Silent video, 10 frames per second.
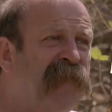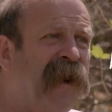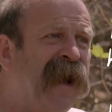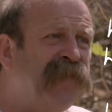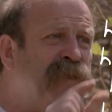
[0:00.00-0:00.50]

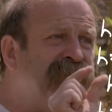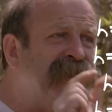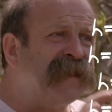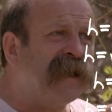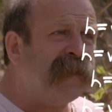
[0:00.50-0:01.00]
5, which is
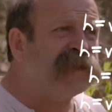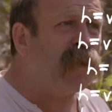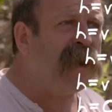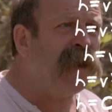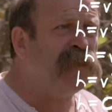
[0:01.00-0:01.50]
the time
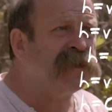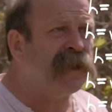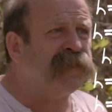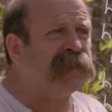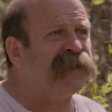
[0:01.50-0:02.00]
squared, which
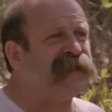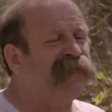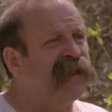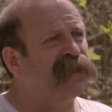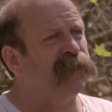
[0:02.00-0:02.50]
comes up to
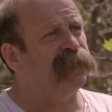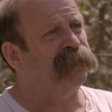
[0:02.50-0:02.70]
72.